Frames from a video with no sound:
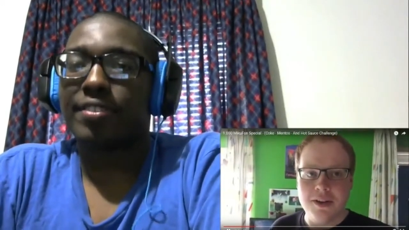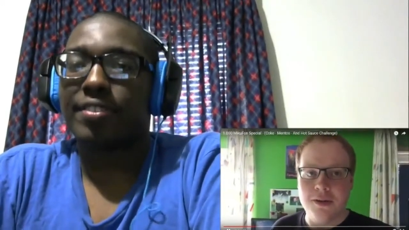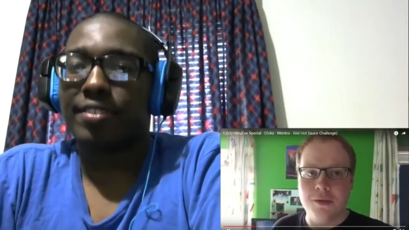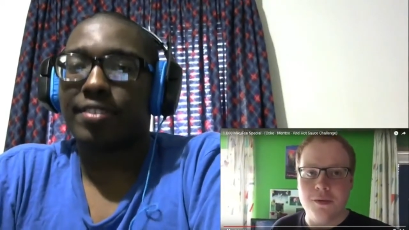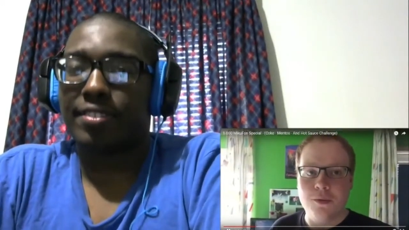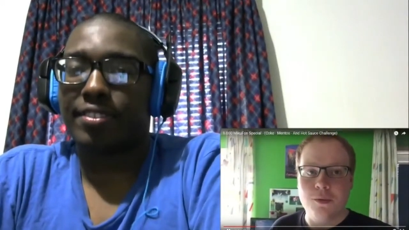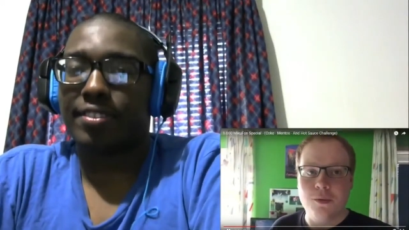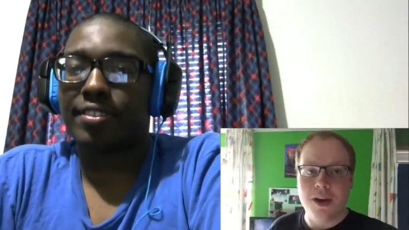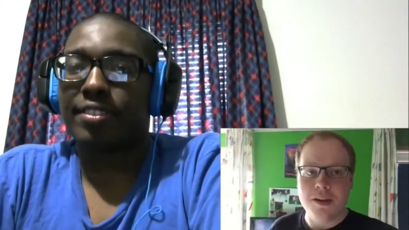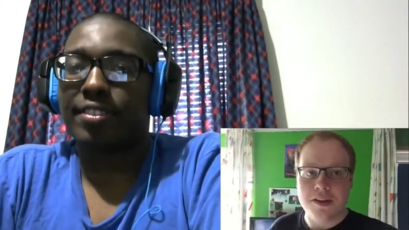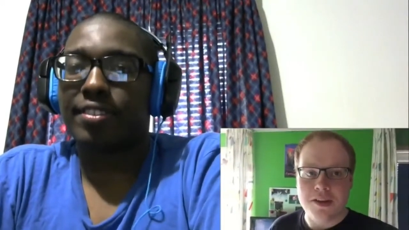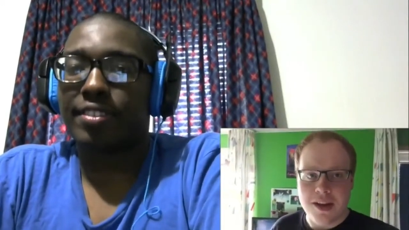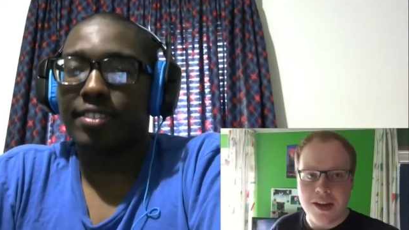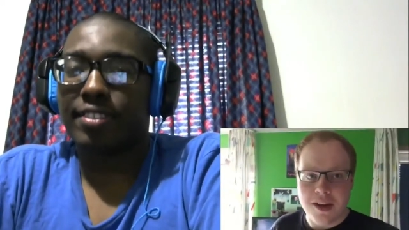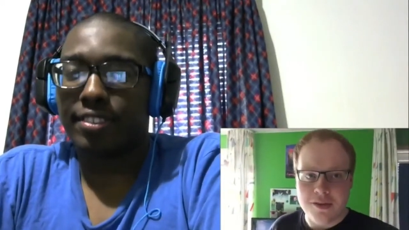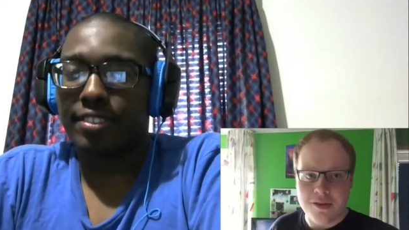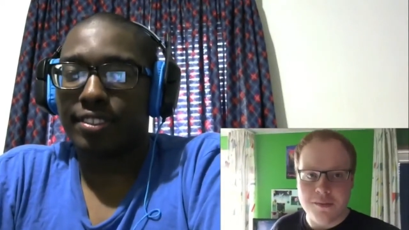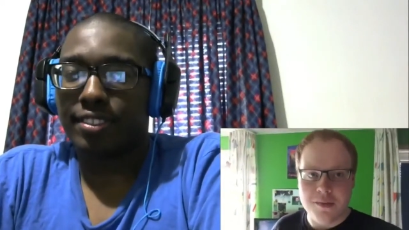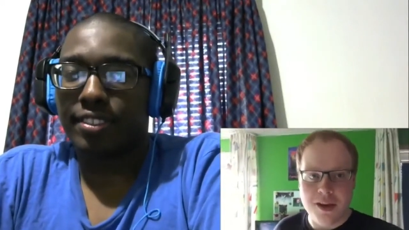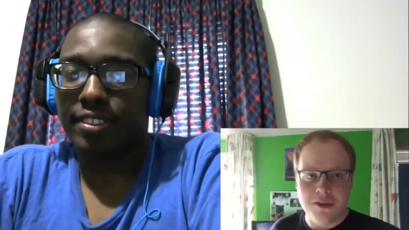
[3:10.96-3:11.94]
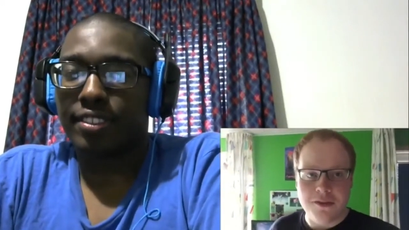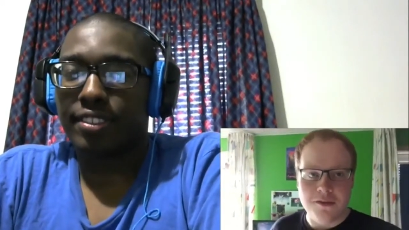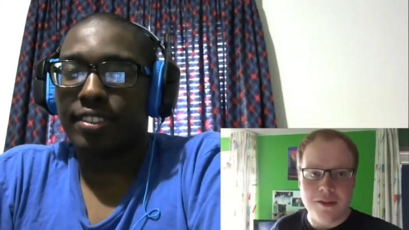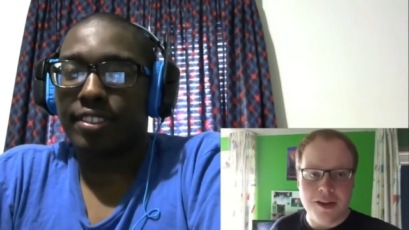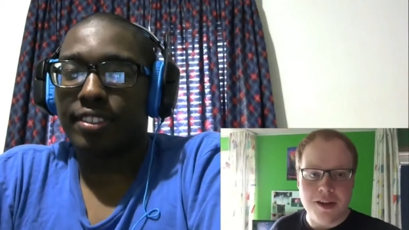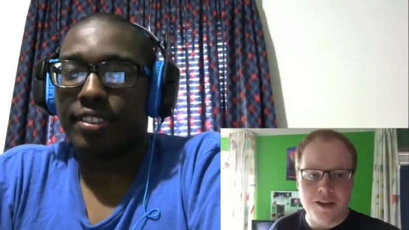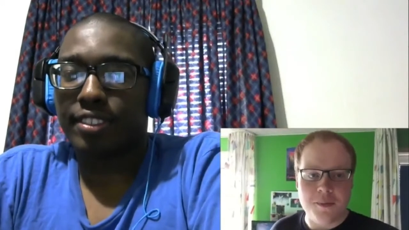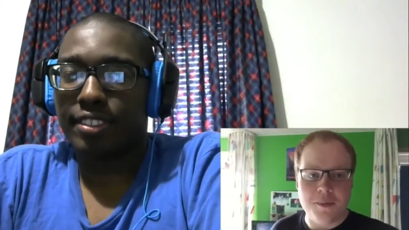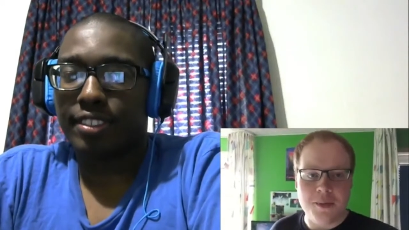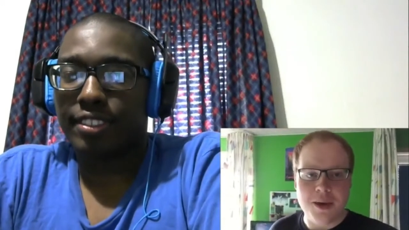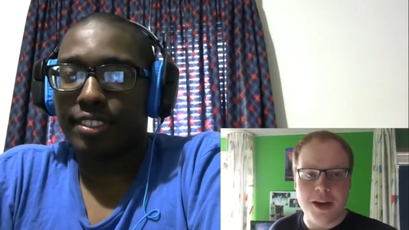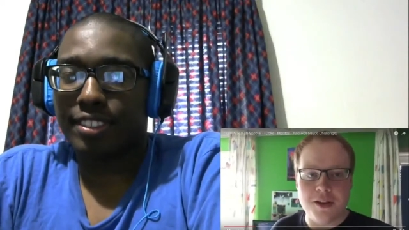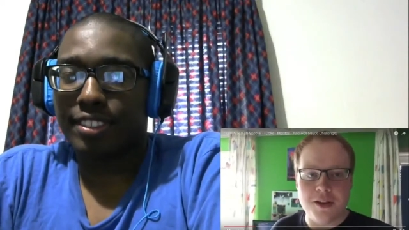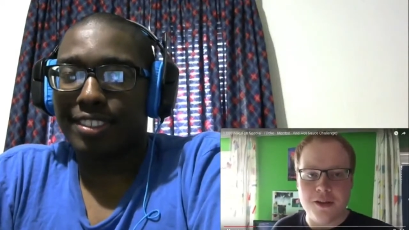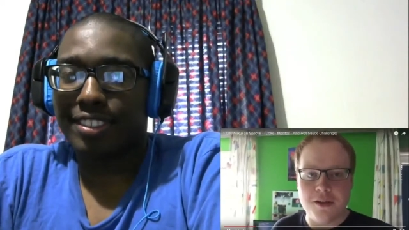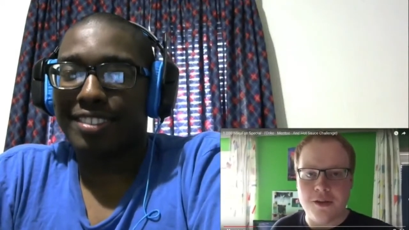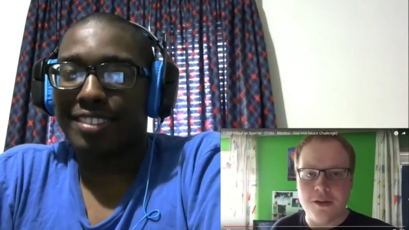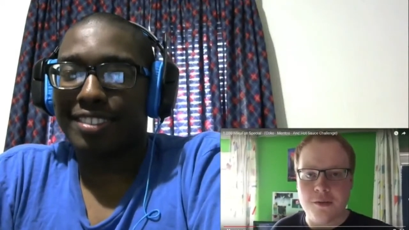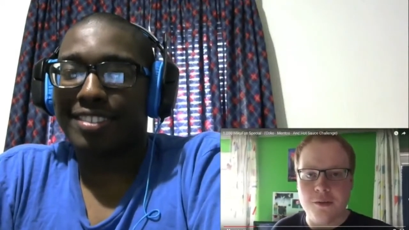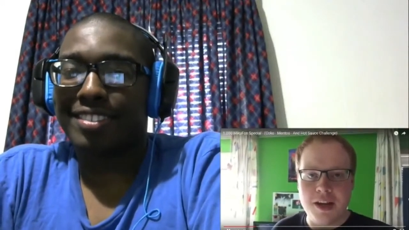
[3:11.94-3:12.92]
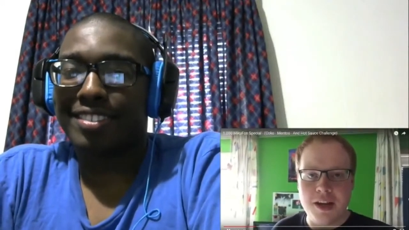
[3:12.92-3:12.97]
Speaker 1: the one thousand Miku fan
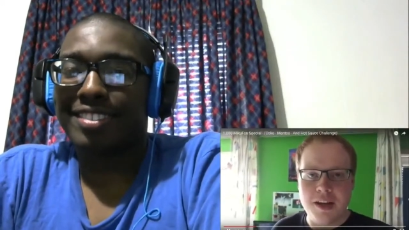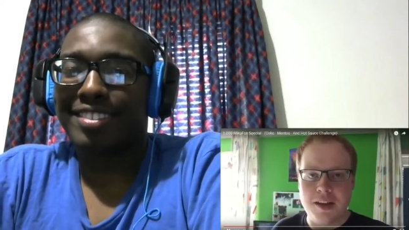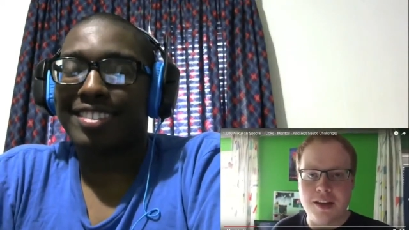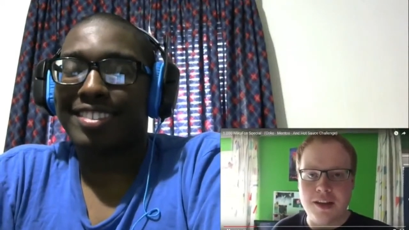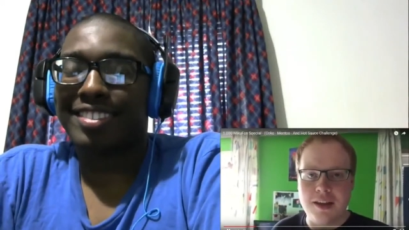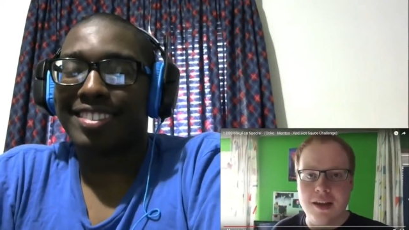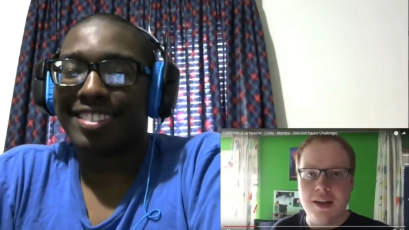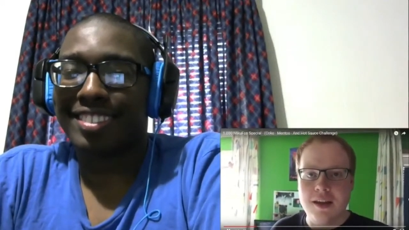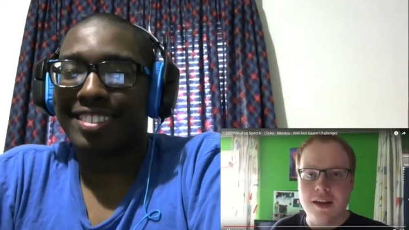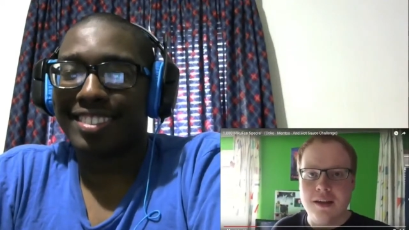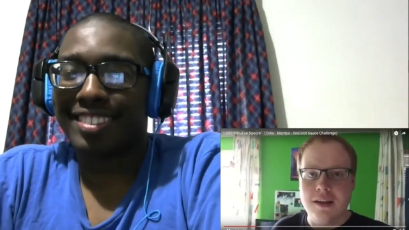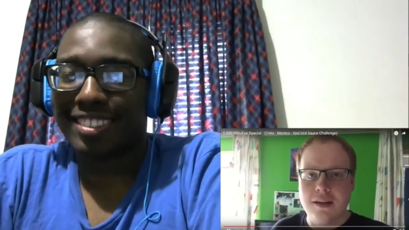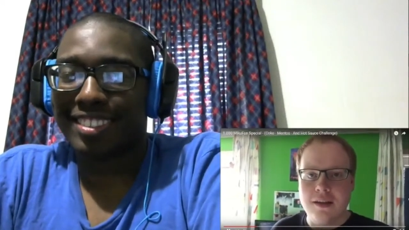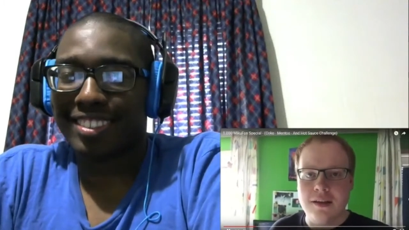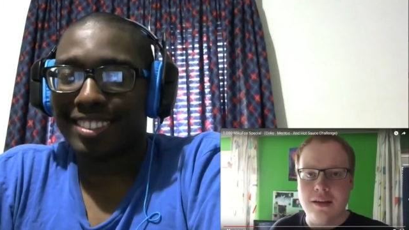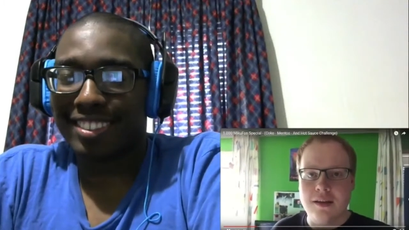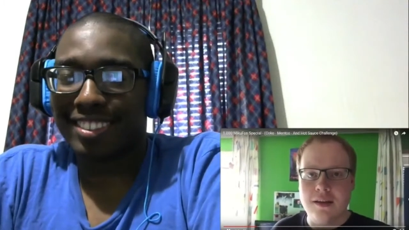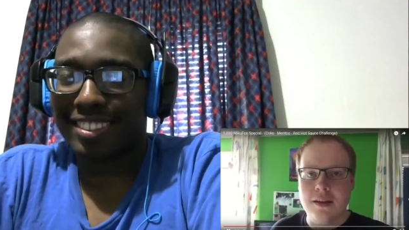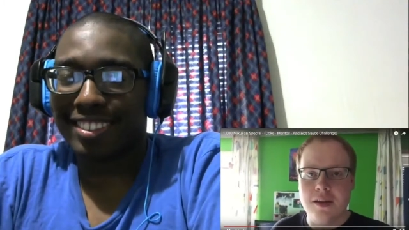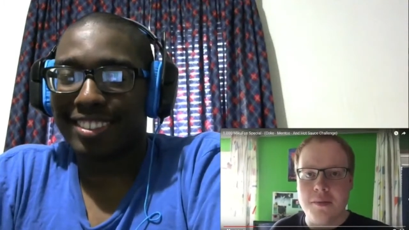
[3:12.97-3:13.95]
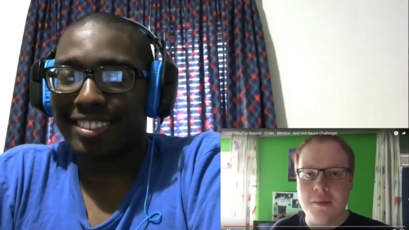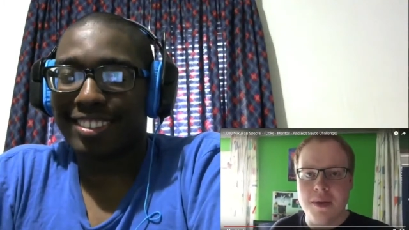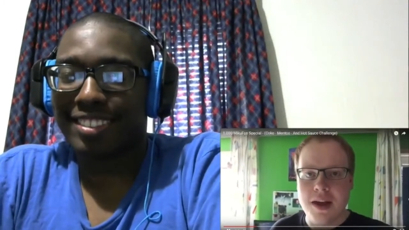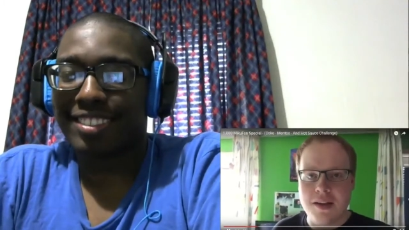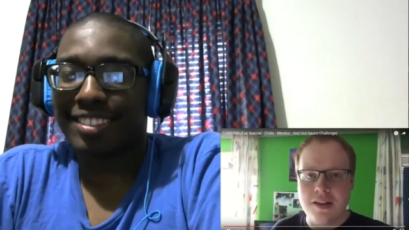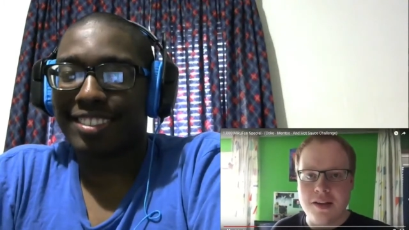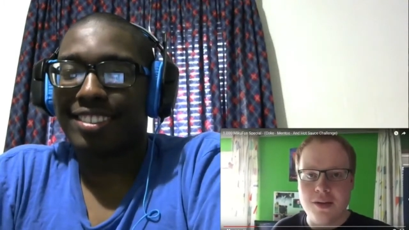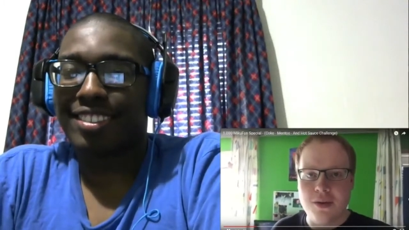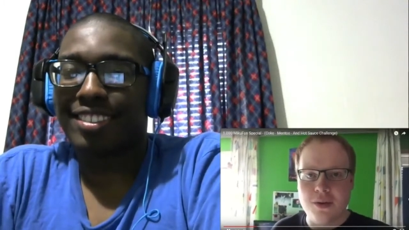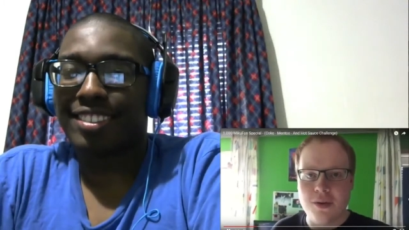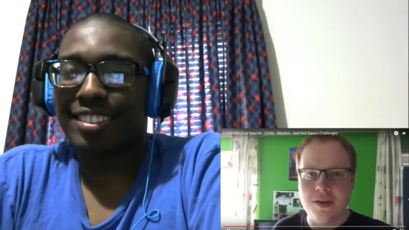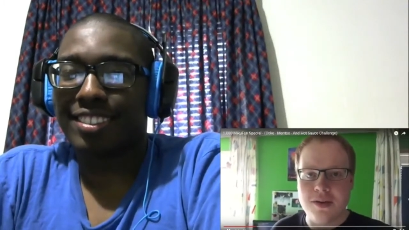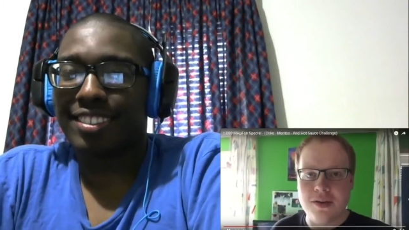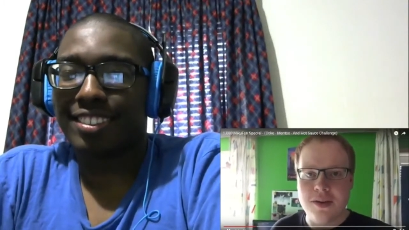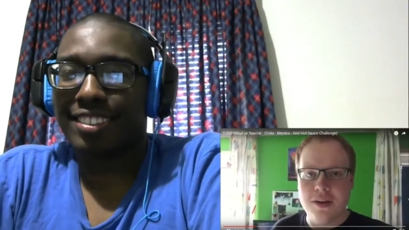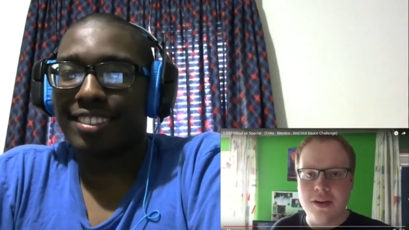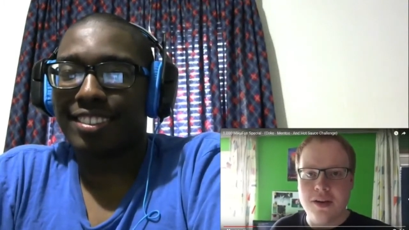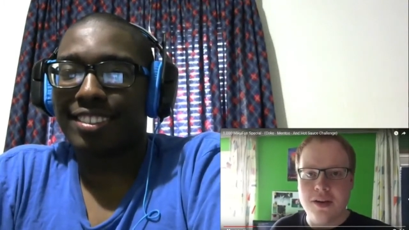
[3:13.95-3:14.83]
special with the Mentos,